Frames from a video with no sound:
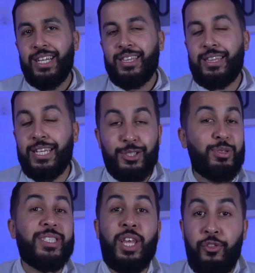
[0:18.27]
This
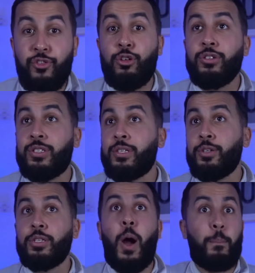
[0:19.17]
was difficult to
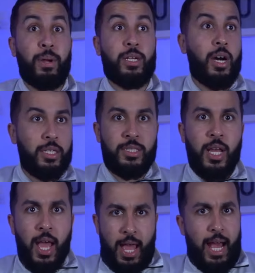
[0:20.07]
do, not because
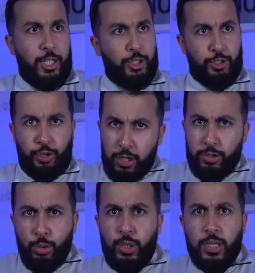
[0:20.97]
I
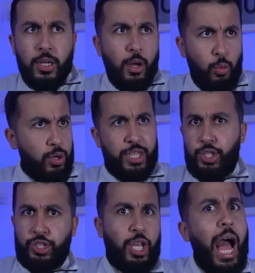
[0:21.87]
struggled
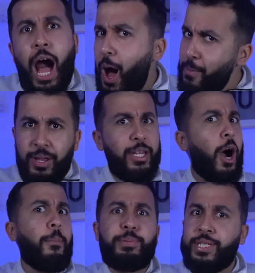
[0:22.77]
with how many
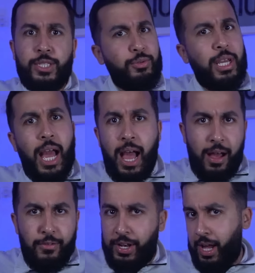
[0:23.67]
options we
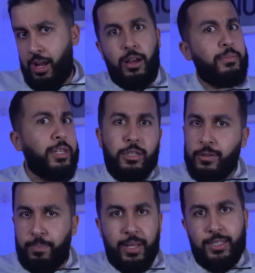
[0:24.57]
have and how many
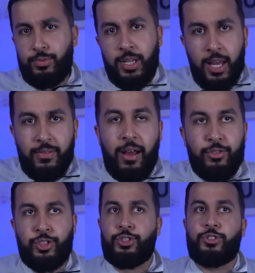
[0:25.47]
good players we have. I've
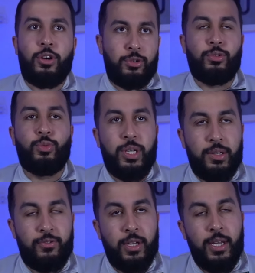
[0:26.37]
just struggled
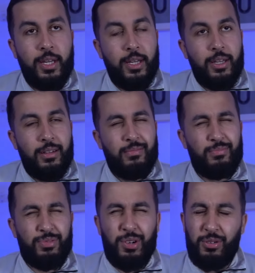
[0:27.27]
with,
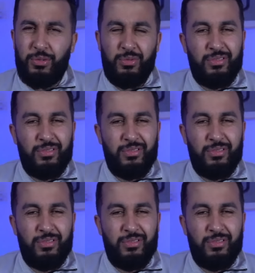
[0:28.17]
bro,